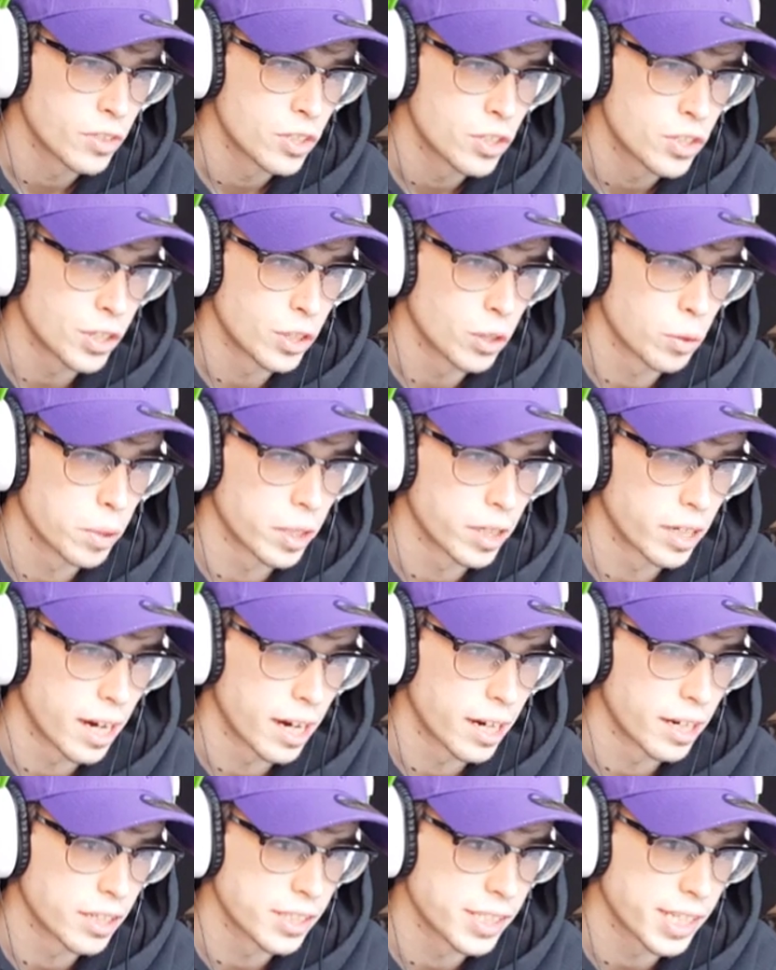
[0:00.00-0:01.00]
Gio
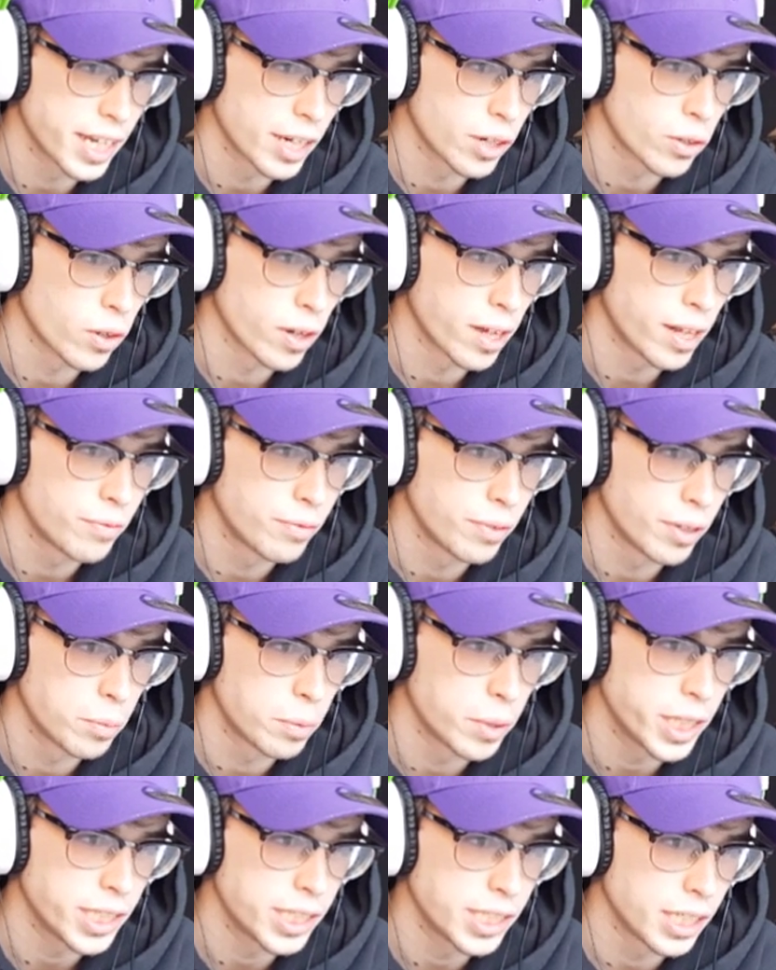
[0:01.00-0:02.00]
Bernard, Isaiah Crowell, and Philip
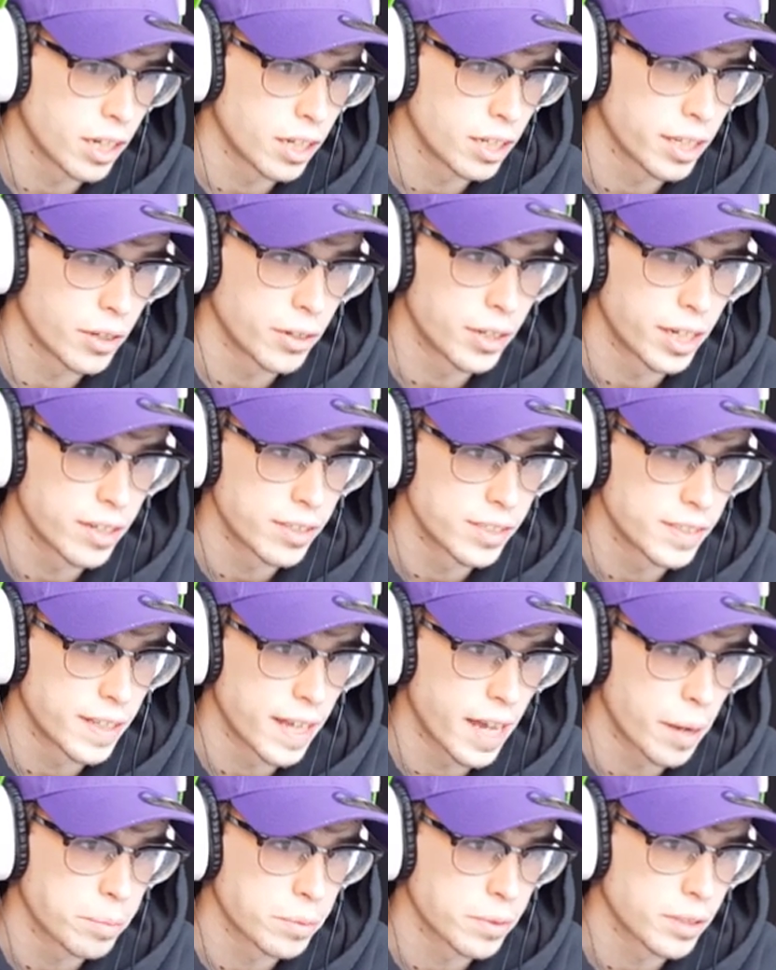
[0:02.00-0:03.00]
Lindsay all down there as
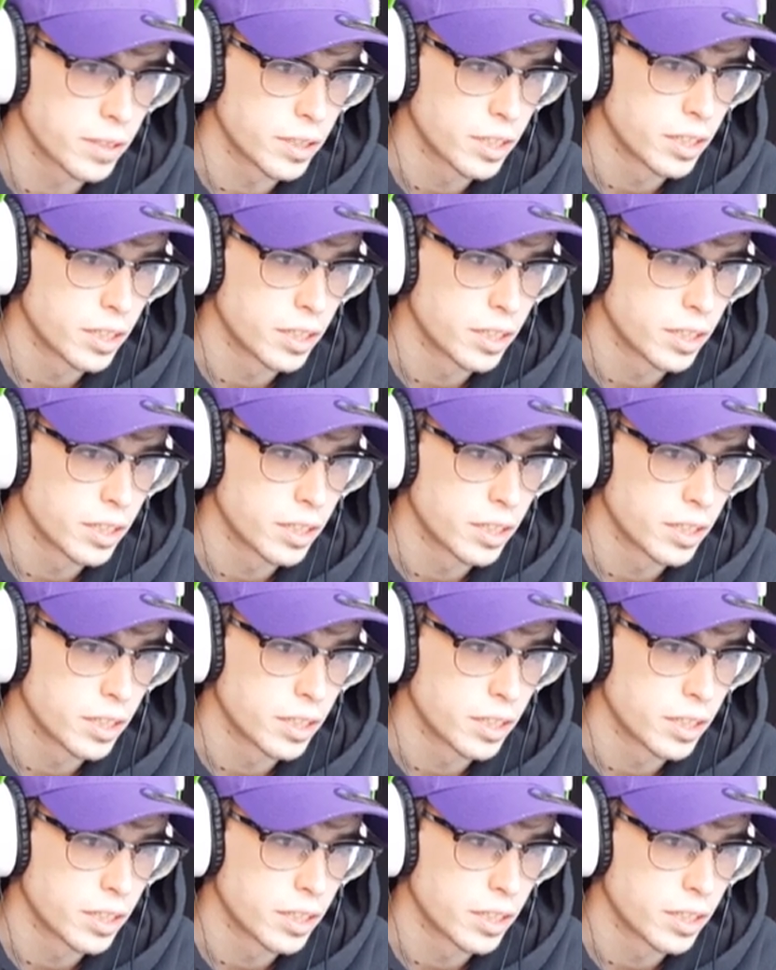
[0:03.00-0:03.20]
depth.